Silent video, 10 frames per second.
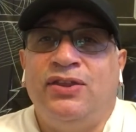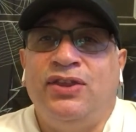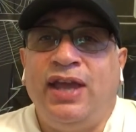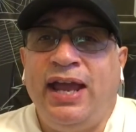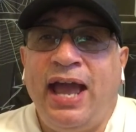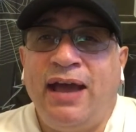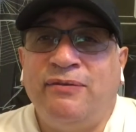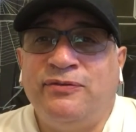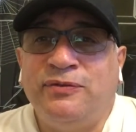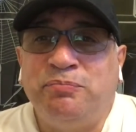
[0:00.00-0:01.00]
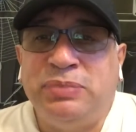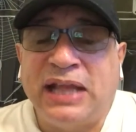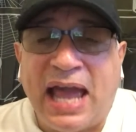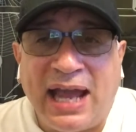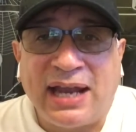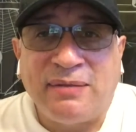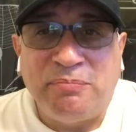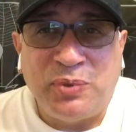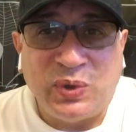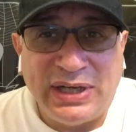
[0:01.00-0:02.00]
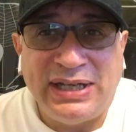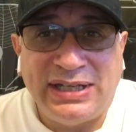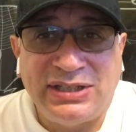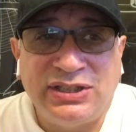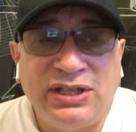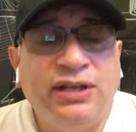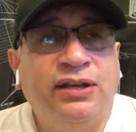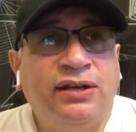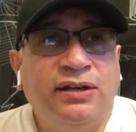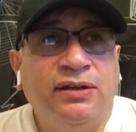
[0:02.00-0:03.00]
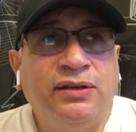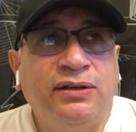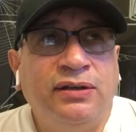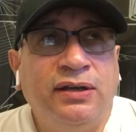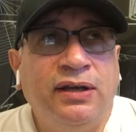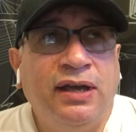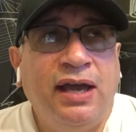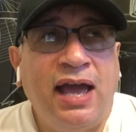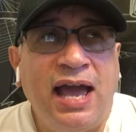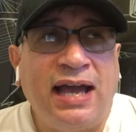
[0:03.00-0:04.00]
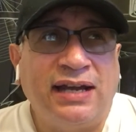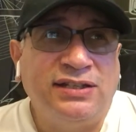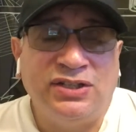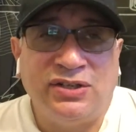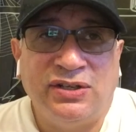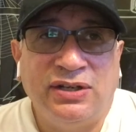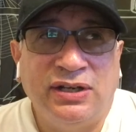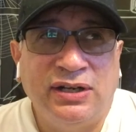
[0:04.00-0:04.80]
They have black British actor